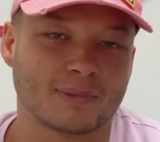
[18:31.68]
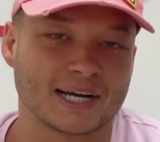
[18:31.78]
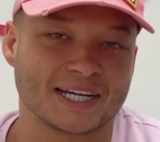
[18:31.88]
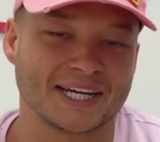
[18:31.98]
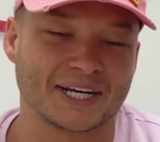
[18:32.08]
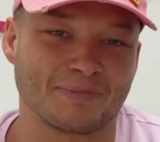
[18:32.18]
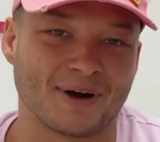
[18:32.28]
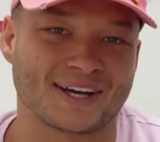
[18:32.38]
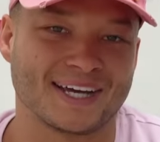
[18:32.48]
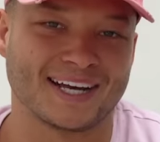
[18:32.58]
about kicking the
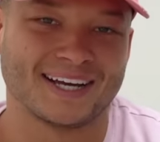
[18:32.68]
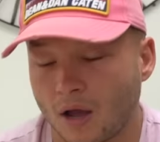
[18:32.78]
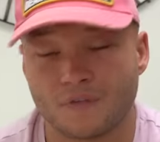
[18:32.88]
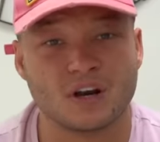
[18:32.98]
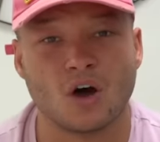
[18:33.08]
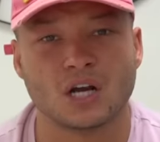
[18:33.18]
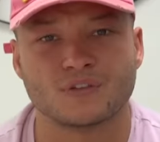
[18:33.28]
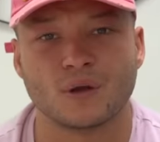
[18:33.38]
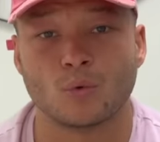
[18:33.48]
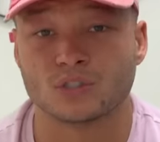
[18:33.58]
bucket. I think the
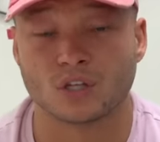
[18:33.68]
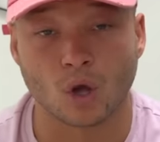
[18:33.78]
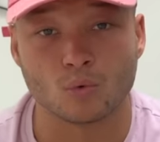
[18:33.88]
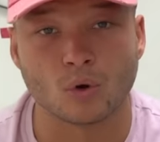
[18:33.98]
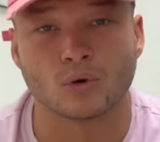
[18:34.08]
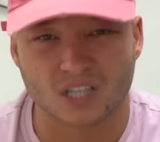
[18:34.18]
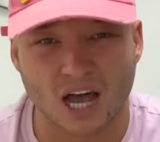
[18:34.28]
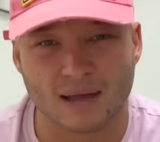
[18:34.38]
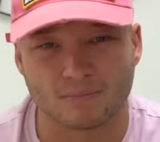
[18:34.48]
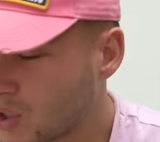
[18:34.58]
hardest thing was I don't know the
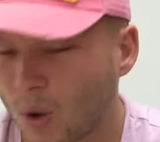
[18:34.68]
time.